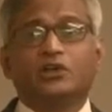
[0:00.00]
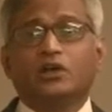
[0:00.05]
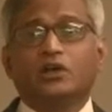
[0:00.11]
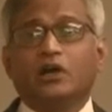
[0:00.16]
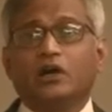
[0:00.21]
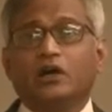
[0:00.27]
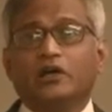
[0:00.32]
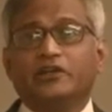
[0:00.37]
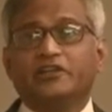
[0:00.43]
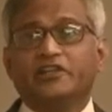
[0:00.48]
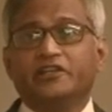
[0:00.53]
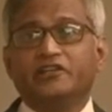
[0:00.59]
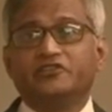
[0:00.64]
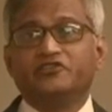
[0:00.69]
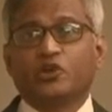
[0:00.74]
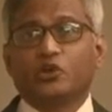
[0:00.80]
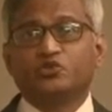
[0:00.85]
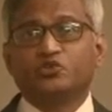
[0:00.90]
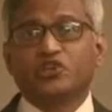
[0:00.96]
uh, the
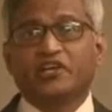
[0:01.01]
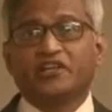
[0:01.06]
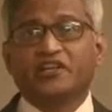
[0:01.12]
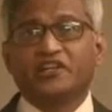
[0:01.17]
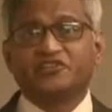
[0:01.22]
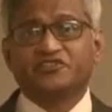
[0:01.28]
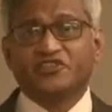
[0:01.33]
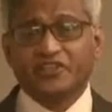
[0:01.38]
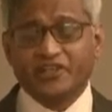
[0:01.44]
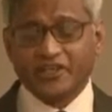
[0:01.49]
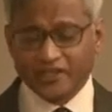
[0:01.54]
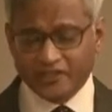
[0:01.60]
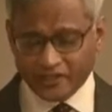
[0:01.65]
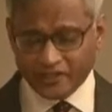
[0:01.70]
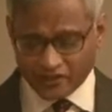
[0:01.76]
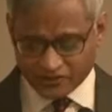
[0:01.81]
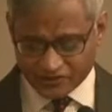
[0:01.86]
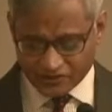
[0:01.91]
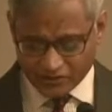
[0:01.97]
South China Sea
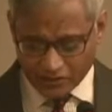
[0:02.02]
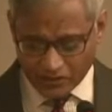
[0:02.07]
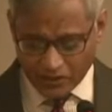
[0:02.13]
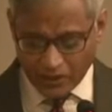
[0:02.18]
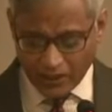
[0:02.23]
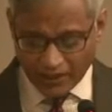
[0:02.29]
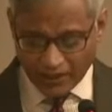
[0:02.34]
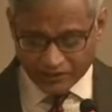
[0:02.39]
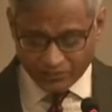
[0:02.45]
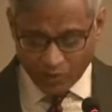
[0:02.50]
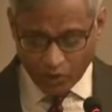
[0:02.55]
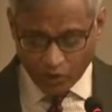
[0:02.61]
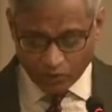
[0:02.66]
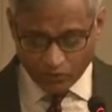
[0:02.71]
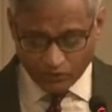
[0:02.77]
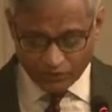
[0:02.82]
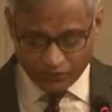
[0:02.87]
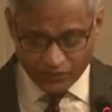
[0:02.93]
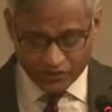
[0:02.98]
areas as part
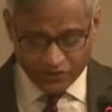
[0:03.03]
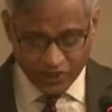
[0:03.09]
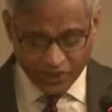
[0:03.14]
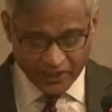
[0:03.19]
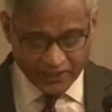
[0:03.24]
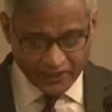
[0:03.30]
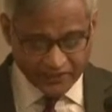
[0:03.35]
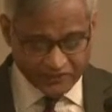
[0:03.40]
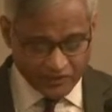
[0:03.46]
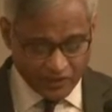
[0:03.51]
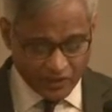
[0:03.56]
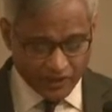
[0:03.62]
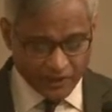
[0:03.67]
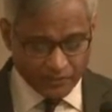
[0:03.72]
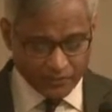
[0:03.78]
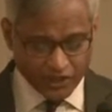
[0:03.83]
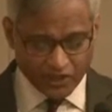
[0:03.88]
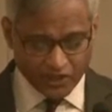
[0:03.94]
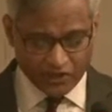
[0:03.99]
of the Chinese
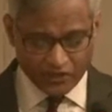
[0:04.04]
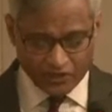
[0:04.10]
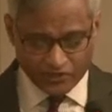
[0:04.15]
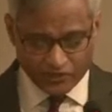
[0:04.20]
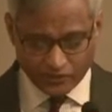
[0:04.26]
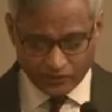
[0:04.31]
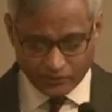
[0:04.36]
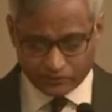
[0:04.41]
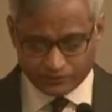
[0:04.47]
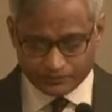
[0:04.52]
claimed region.